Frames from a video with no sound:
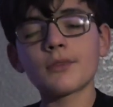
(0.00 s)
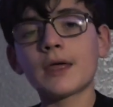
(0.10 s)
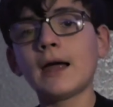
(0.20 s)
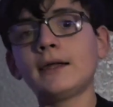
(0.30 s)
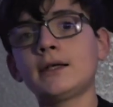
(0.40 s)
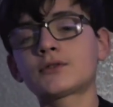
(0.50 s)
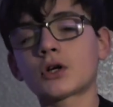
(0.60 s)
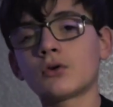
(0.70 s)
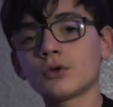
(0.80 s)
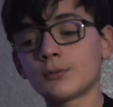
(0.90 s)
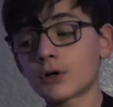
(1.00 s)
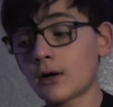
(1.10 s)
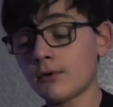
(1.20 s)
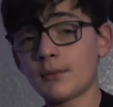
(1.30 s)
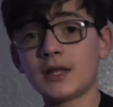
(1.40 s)
That is our only
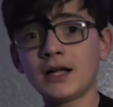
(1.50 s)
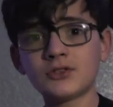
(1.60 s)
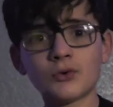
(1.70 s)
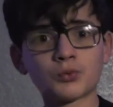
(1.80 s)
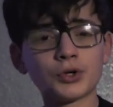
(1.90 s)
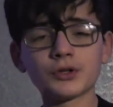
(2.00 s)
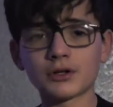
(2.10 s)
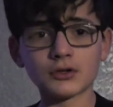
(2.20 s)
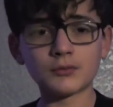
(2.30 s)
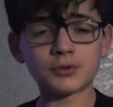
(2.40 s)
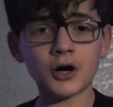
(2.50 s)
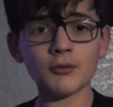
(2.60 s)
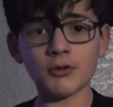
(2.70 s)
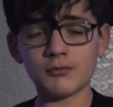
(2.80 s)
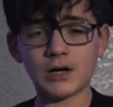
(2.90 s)
problem. And that's a really good
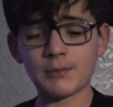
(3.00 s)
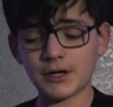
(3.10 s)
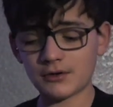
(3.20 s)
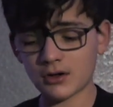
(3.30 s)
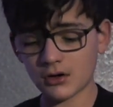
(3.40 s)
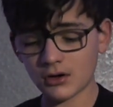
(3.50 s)
problem. I mean,